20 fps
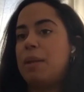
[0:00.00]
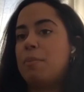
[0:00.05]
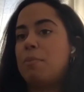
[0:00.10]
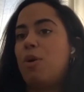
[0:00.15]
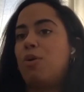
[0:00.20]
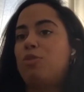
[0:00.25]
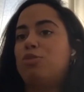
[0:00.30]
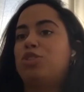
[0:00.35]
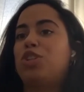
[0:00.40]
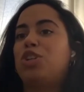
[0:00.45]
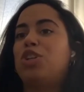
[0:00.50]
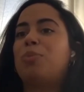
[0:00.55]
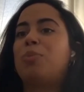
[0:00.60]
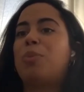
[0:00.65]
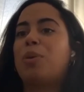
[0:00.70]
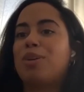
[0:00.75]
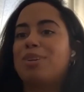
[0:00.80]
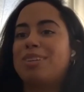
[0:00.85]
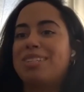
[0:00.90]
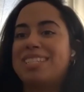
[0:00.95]
emotional
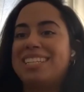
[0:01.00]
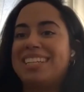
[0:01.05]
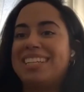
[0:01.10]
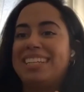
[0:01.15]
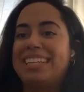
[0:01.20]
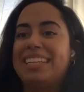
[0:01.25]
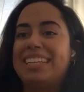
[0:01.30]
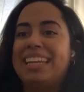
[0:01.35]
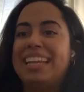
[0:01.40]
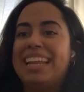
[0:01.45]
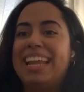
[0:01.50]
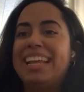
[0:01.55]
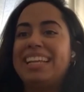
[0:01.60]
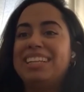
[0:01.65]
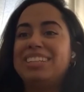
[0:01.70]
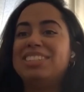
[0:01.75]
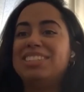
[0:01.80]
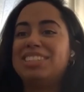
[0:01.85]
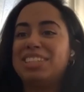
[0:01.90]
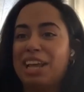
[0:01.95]
person
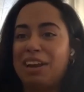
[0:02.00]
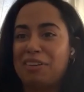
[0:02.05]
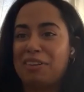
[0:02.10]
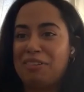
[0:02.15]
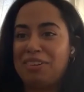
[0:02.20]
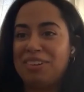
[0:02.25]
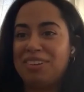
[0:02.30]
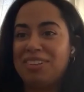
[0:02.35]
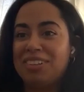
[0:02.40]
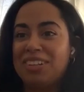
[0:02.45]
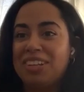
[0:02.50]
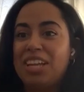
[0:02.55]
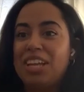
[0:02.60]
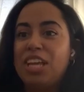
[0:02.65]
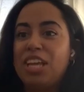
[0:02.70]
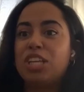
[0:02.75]
in general.